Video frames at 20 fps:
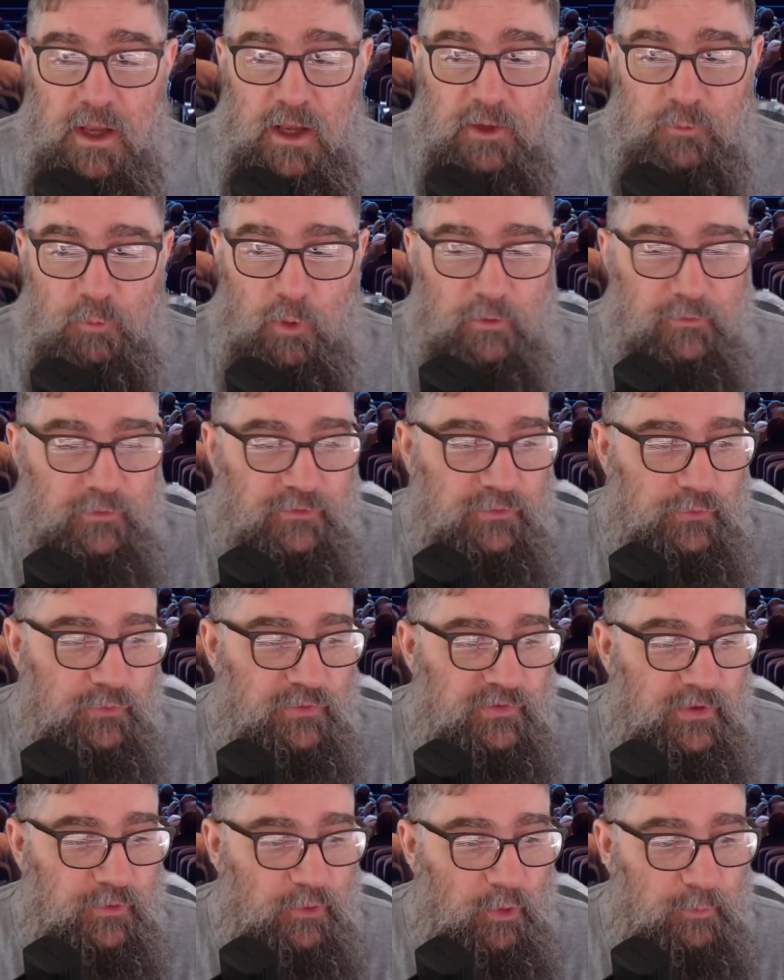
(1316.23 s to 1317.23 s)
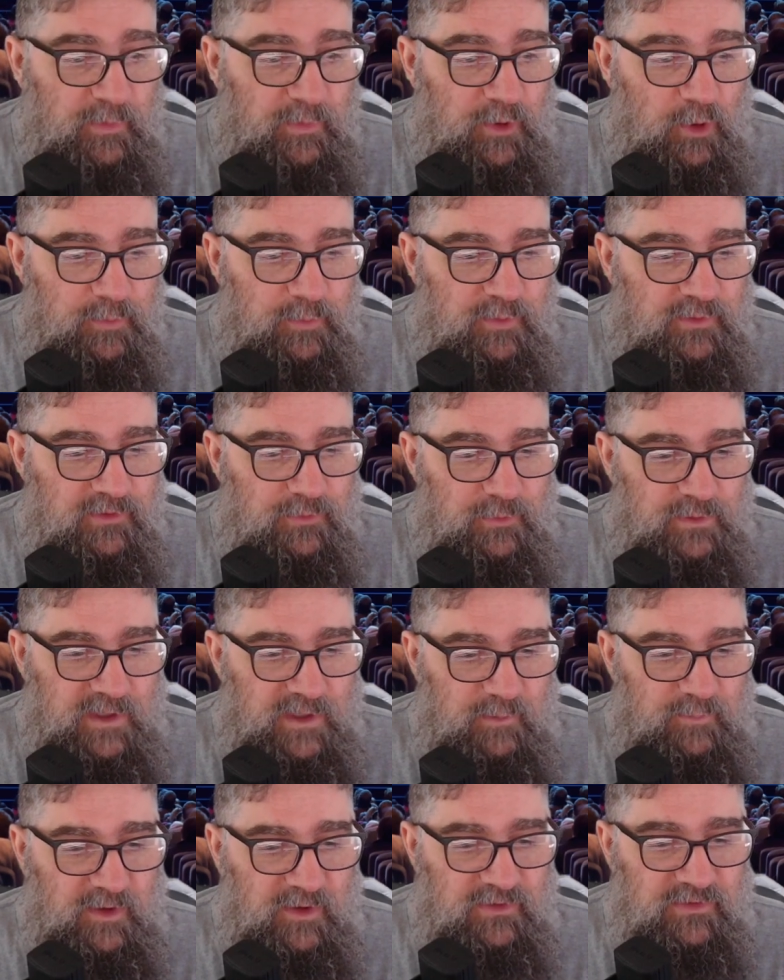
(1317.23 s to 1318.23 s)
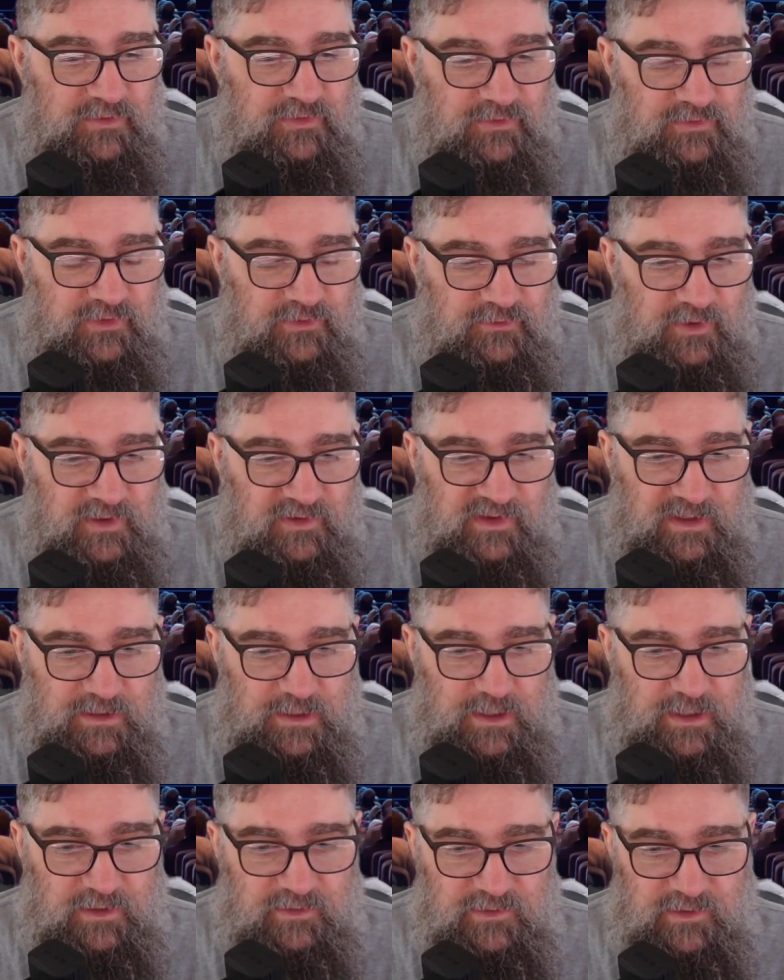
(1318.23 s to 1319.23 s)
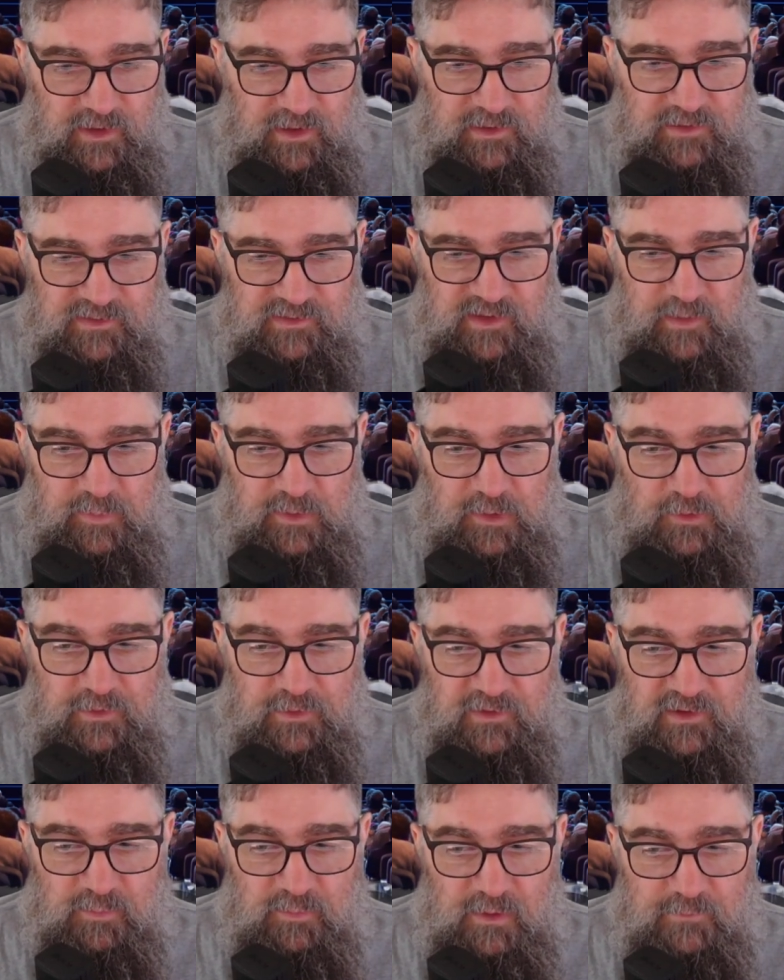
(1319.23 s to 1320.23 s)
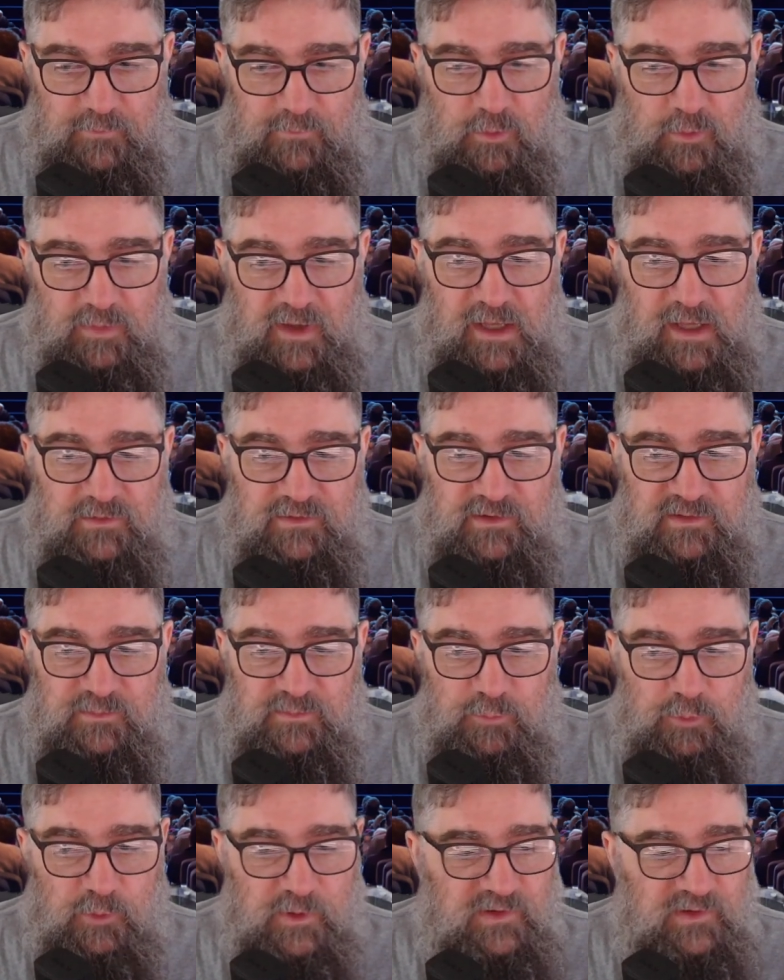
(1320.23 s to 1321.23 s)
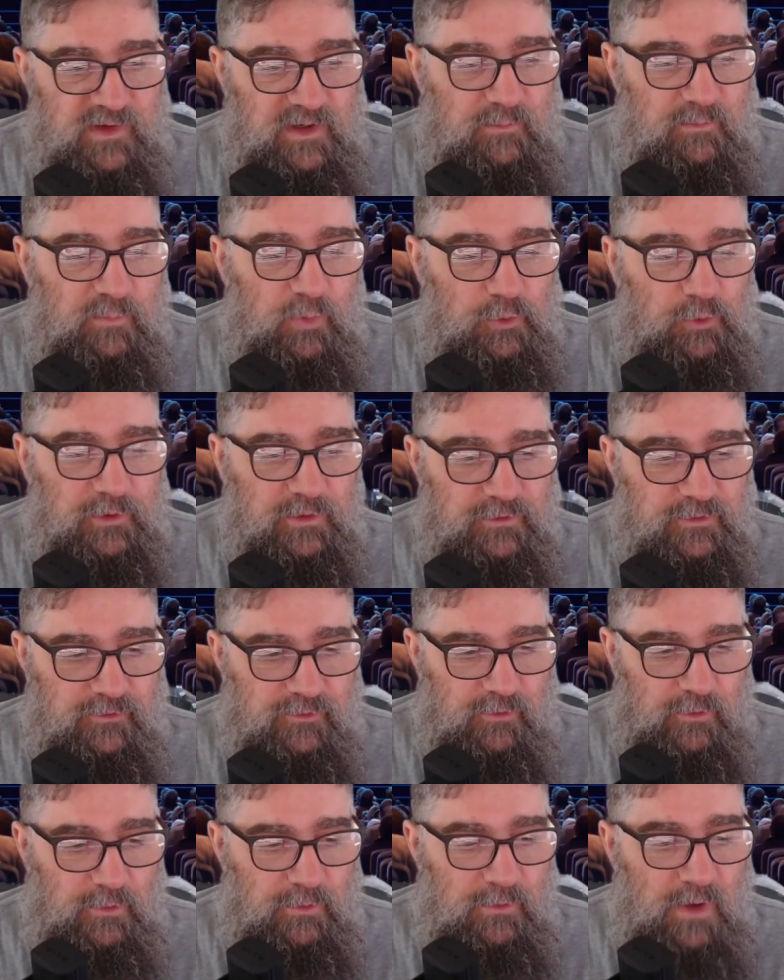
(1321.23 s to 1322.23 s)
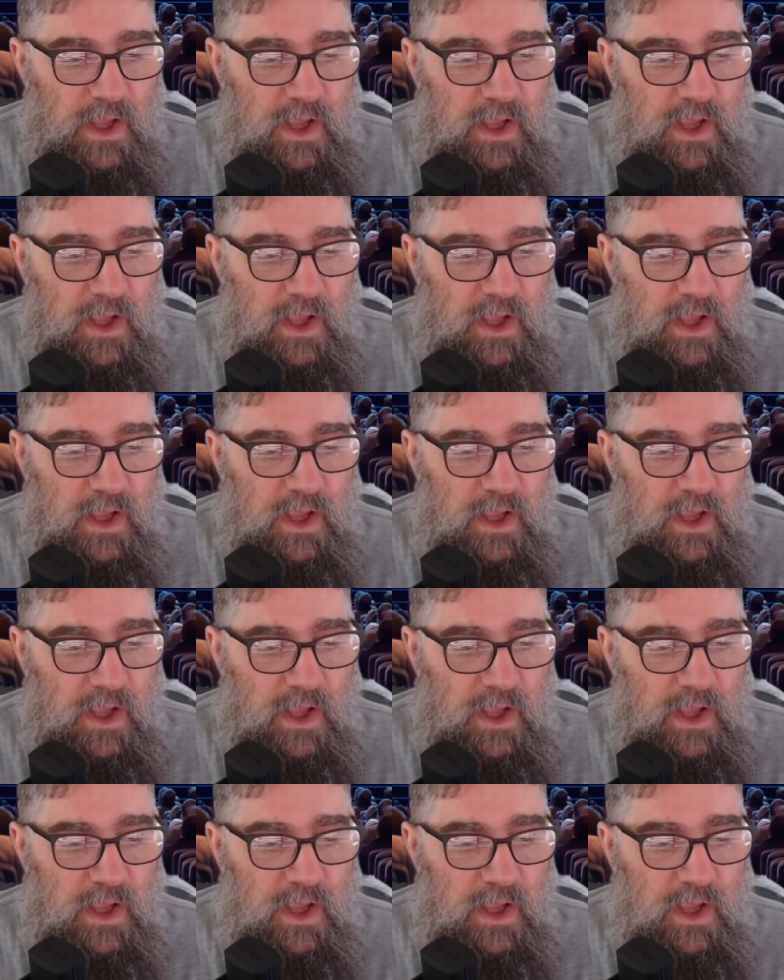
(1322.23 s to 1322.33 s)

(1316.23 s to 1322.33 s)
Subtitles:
And while the doors cannot be opened to allow passengers to stretch their legs, as stepping onto this platform counts as breaching border control,